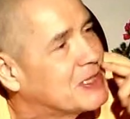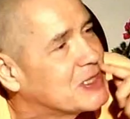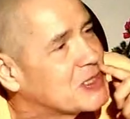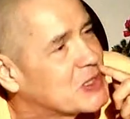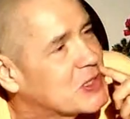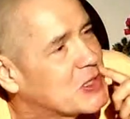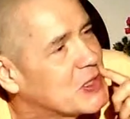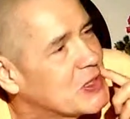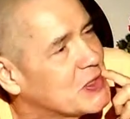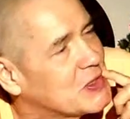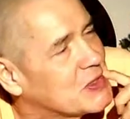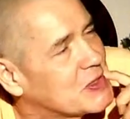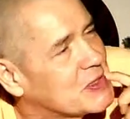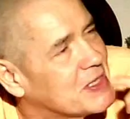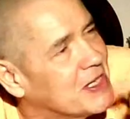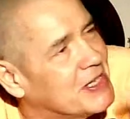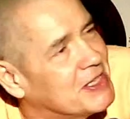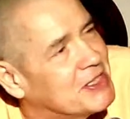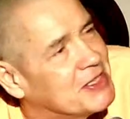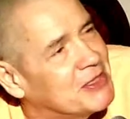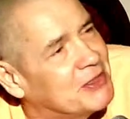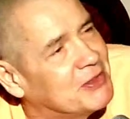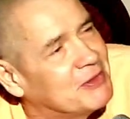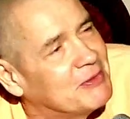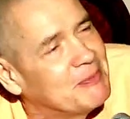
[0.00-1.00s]
kirtan,
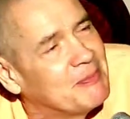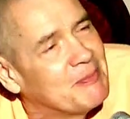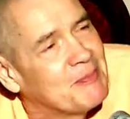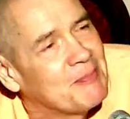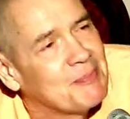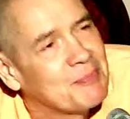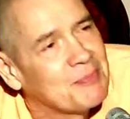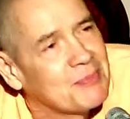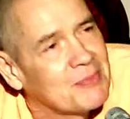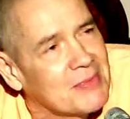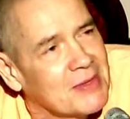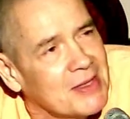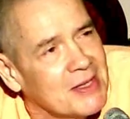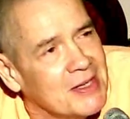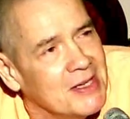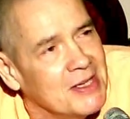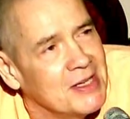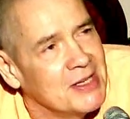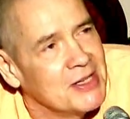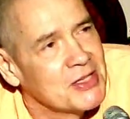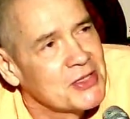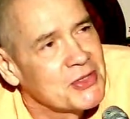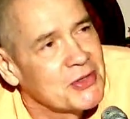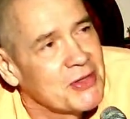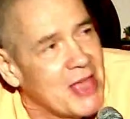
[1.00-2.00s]
you know.
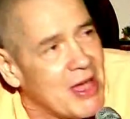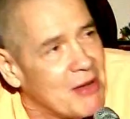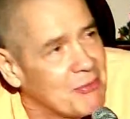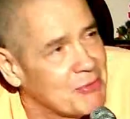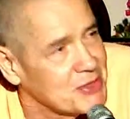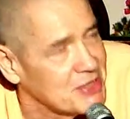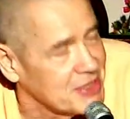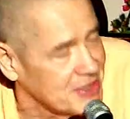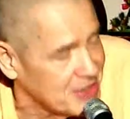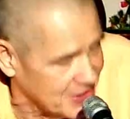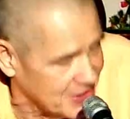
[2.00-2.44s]
So that was another